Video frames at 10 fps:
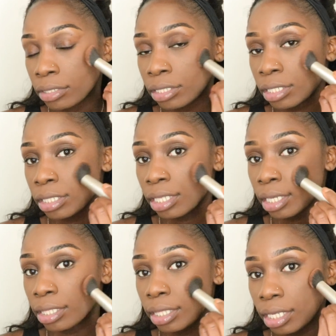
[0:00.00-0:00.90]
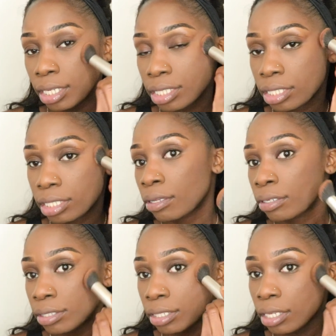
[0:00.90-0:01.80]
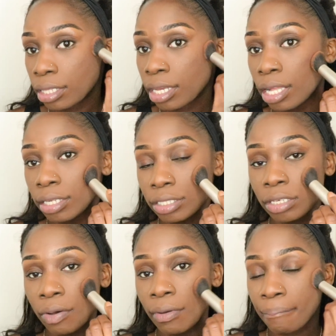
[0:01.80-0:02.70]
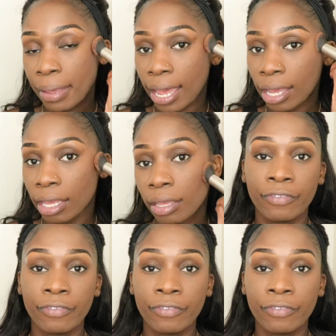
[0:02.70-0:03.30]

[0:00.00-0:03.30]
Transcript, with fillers: just like this. See, the color's going back.